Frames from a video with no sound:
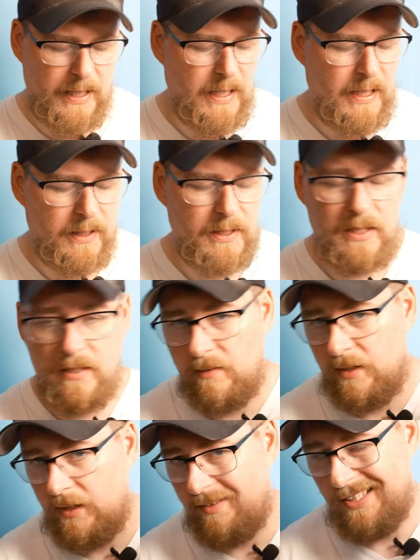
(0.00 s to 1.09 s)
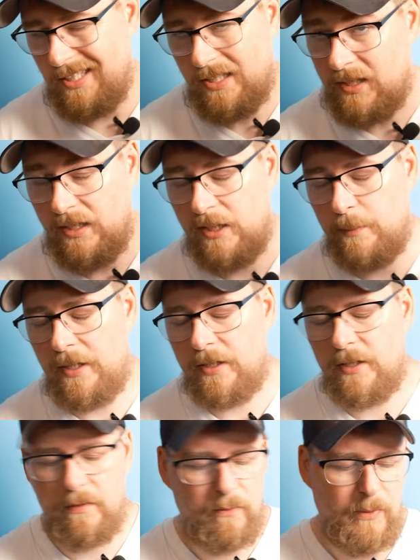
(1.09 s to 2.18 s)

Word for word: as this isn't expensive.